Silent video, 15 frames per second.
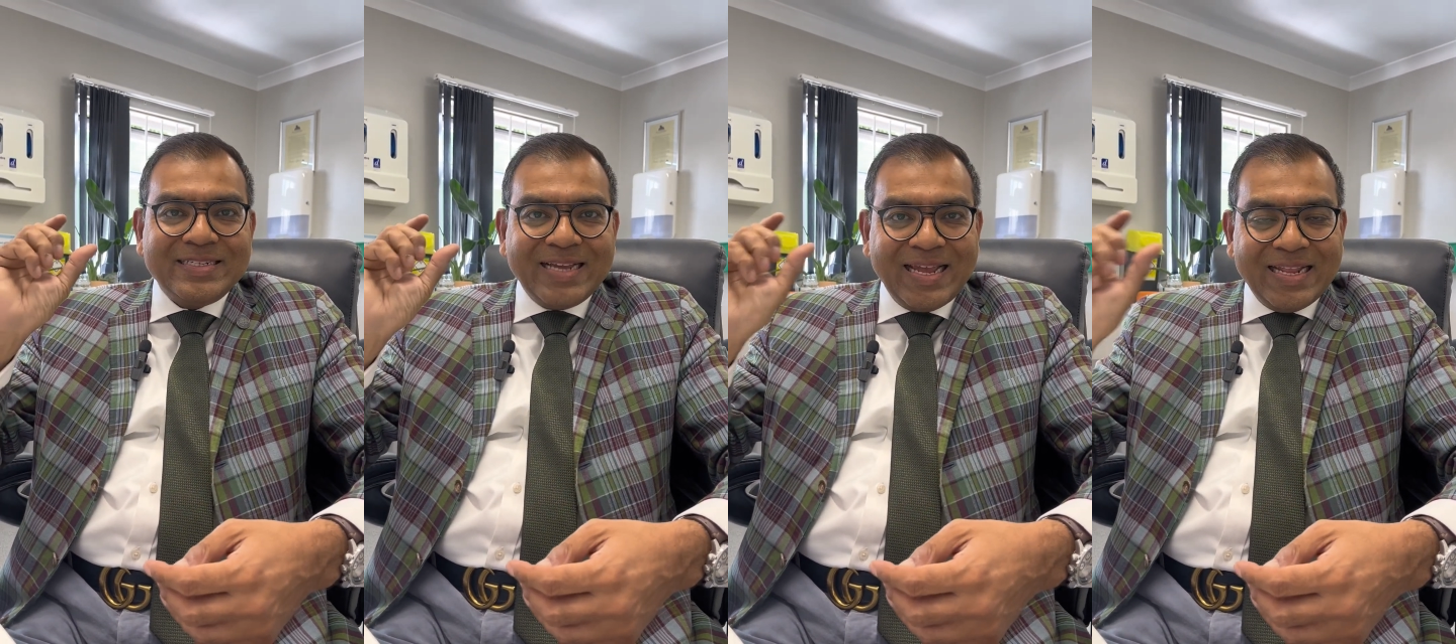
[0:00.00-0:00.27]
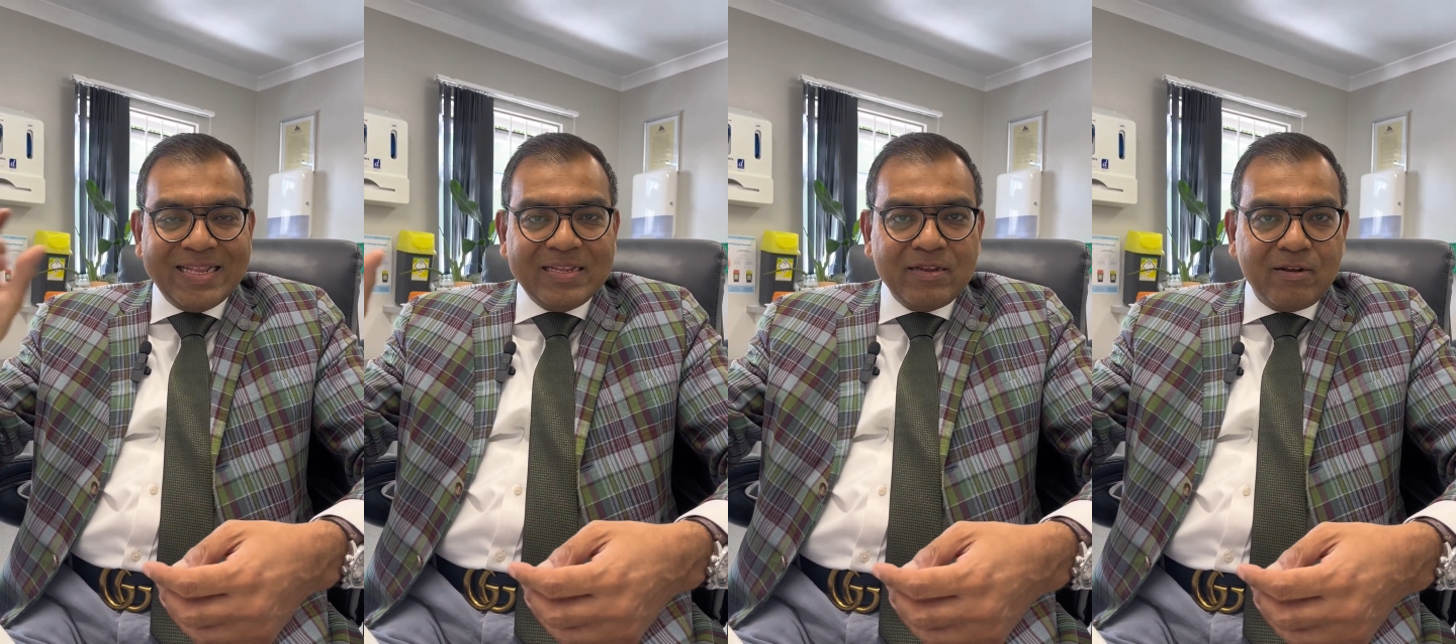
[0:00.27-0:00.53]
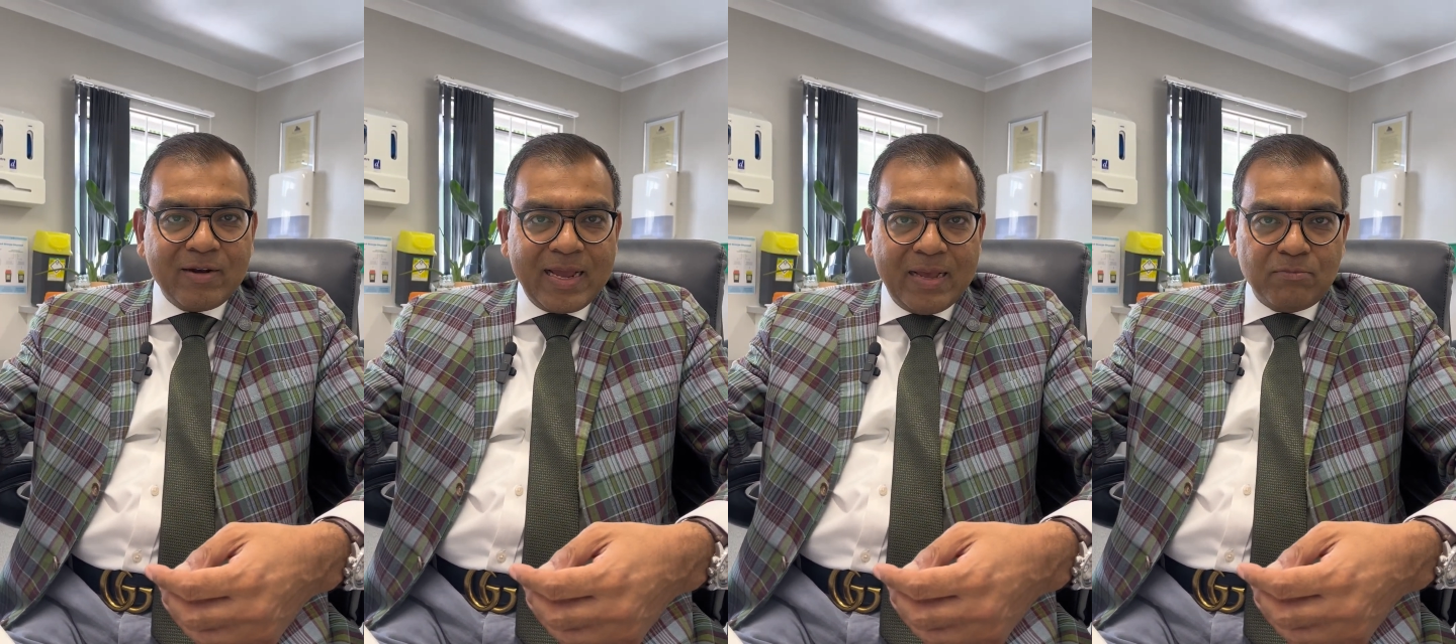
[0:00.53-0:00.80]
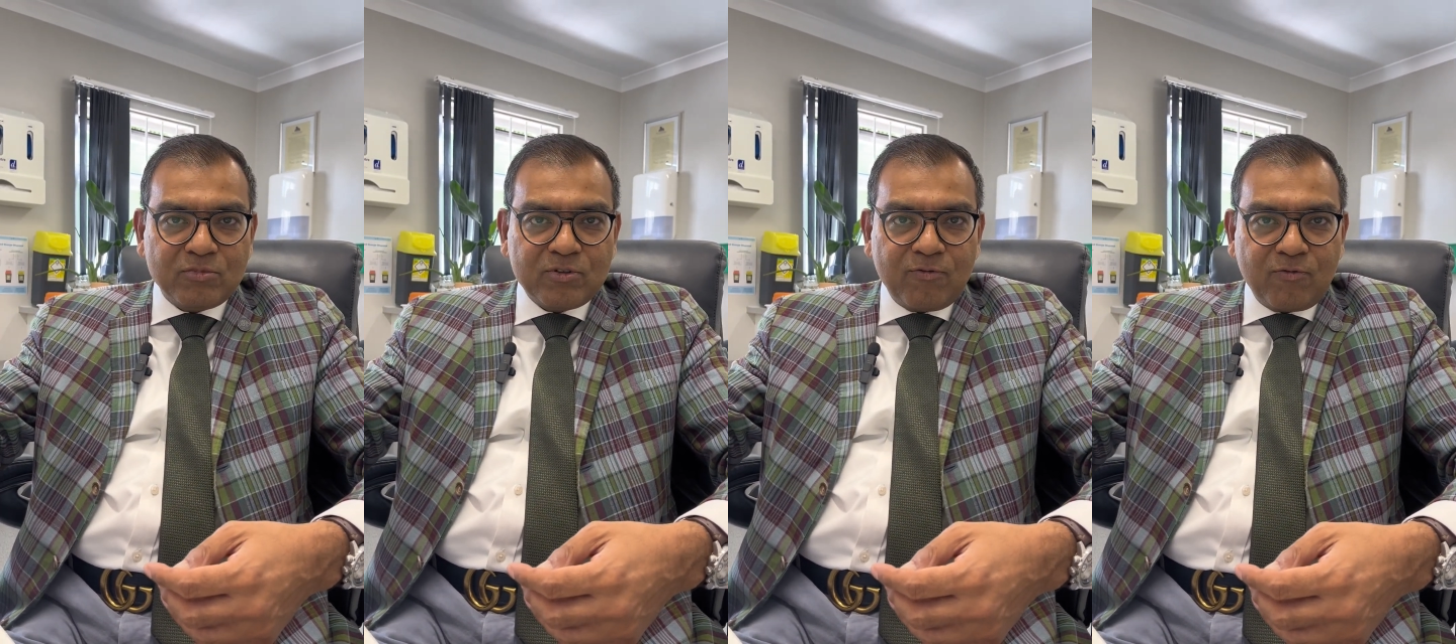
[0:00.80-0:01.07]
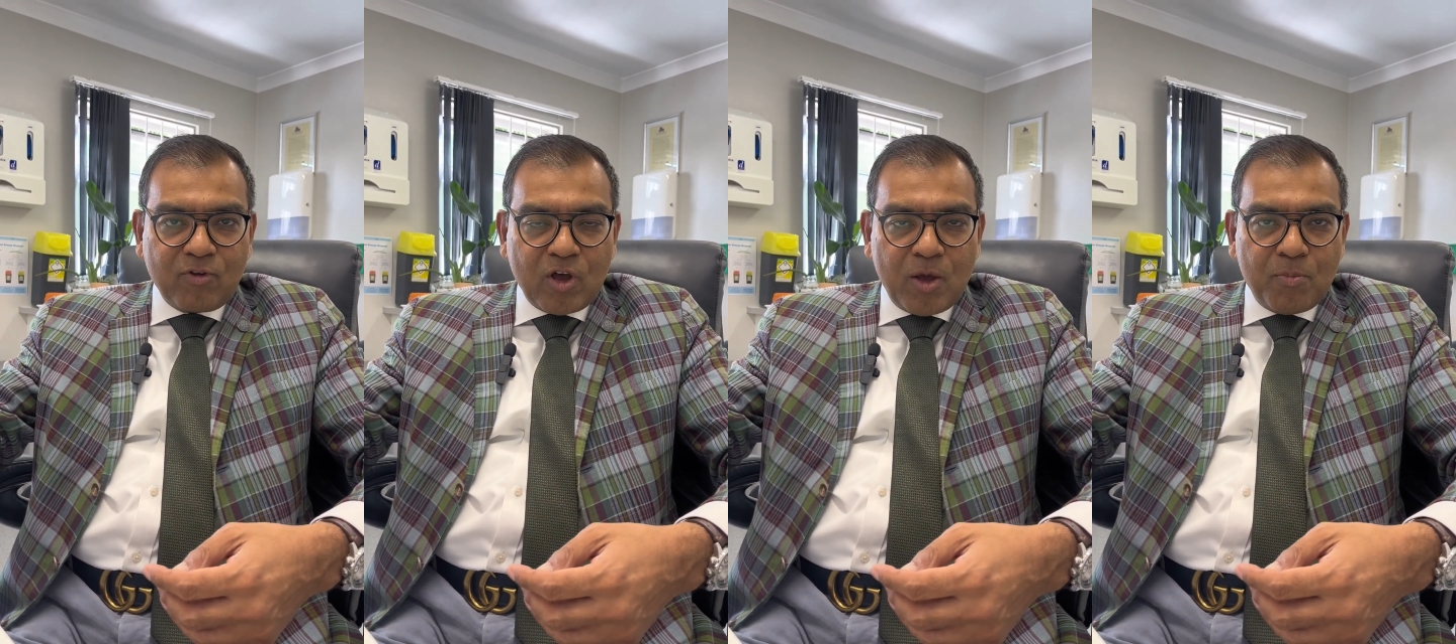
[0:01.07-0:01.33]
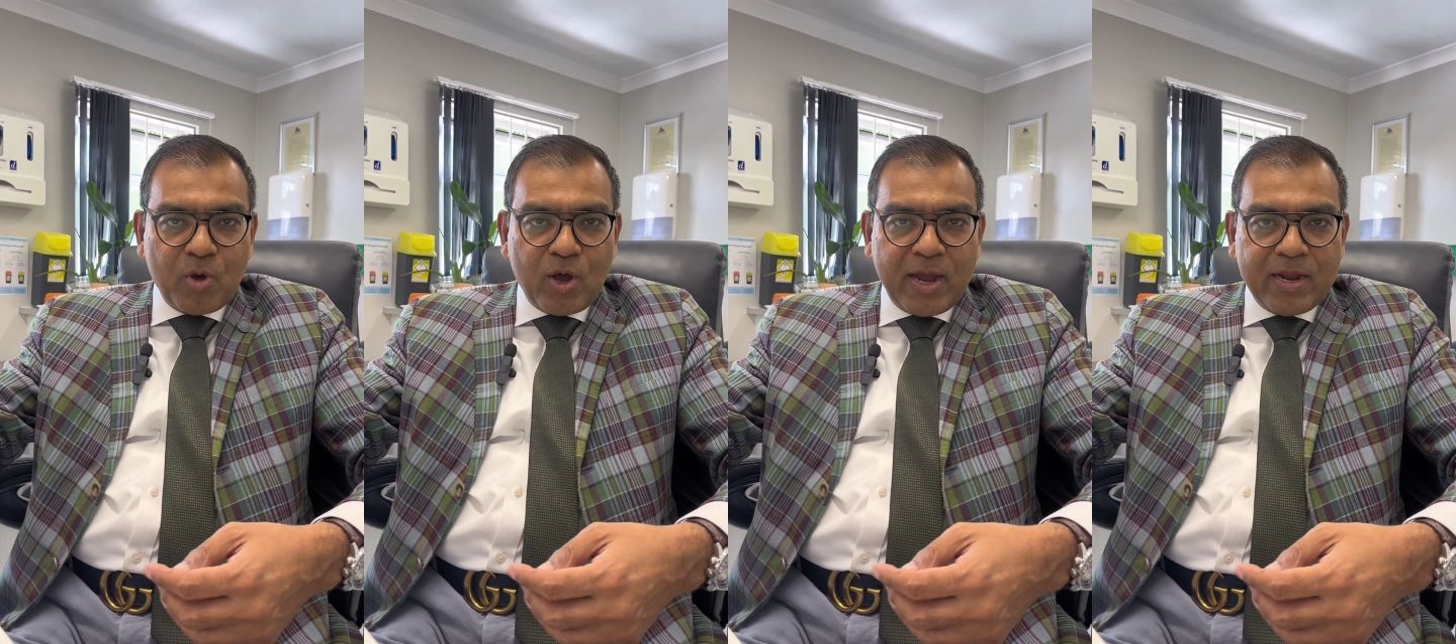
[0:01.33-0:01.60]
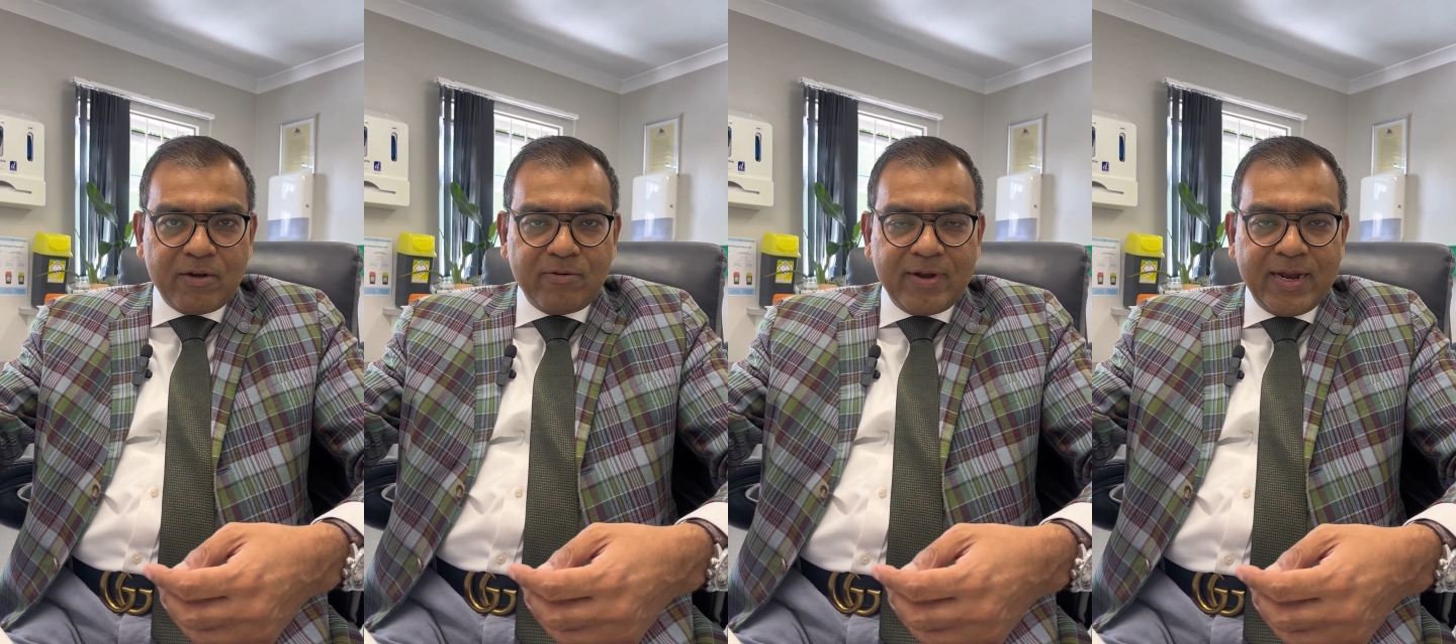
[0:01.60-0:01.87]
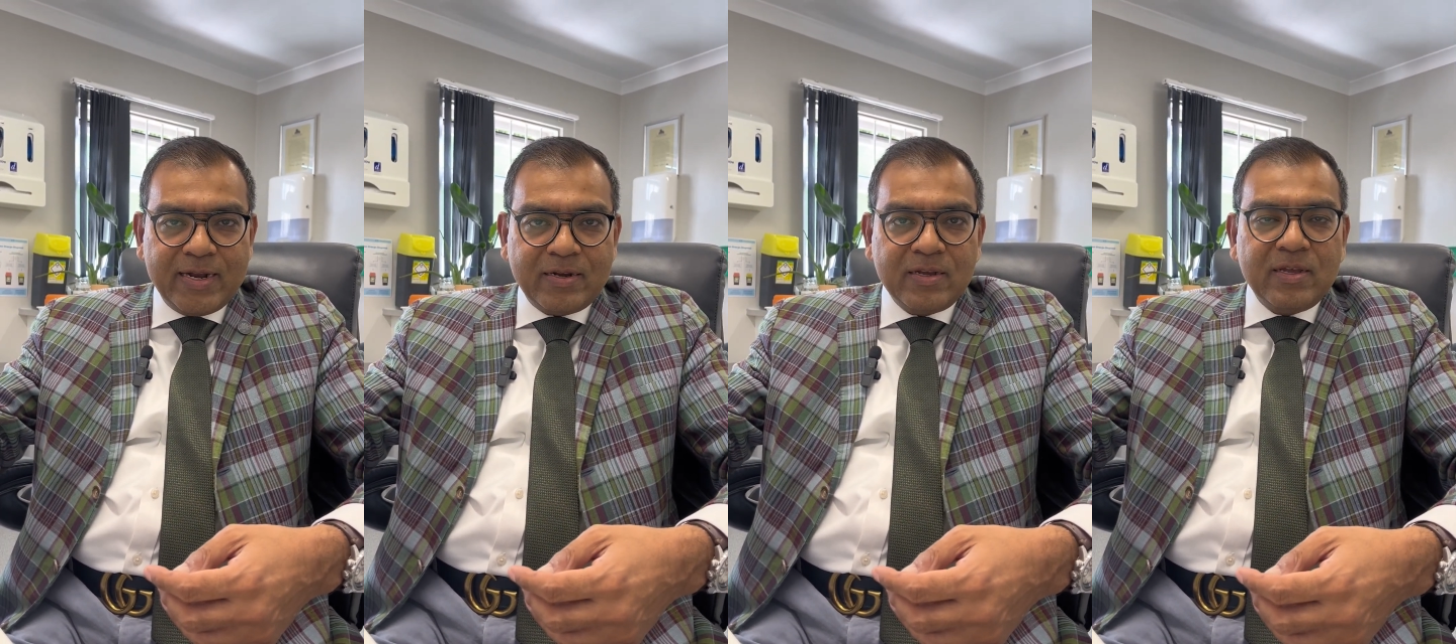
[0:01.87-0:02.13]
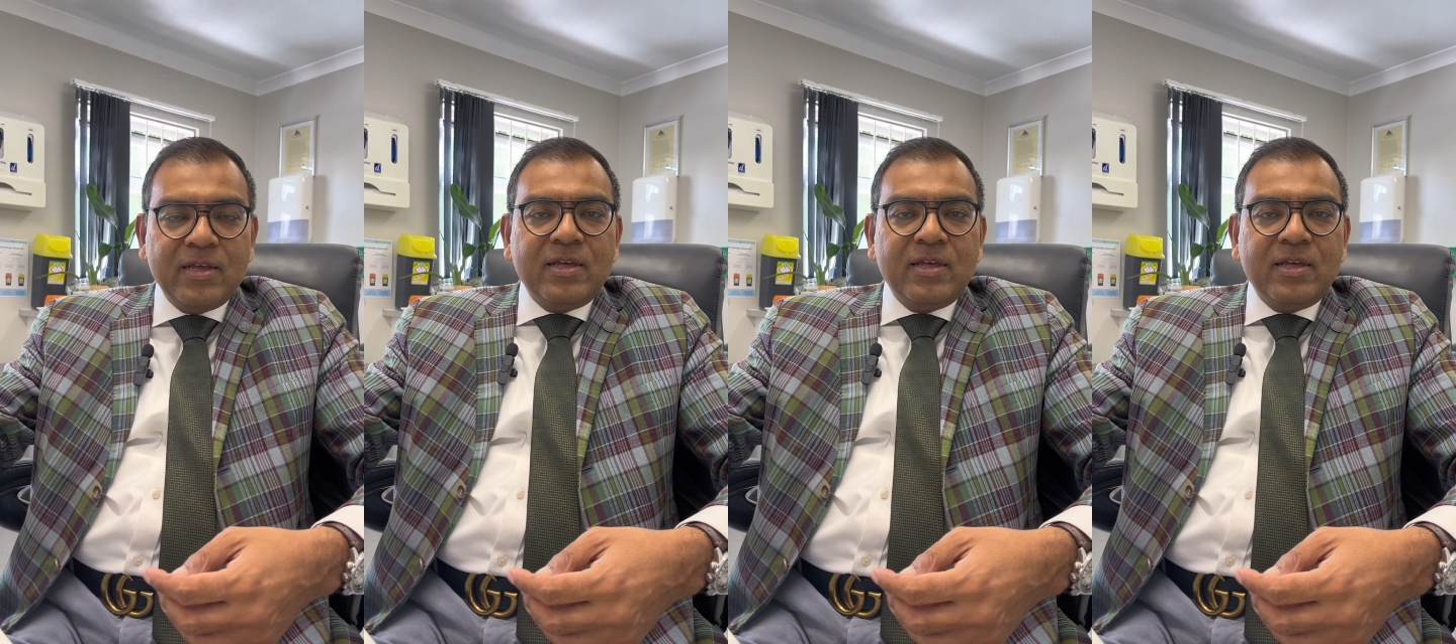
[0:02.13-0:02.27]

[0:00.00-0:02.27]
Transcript: 10 grams of carbohydrate,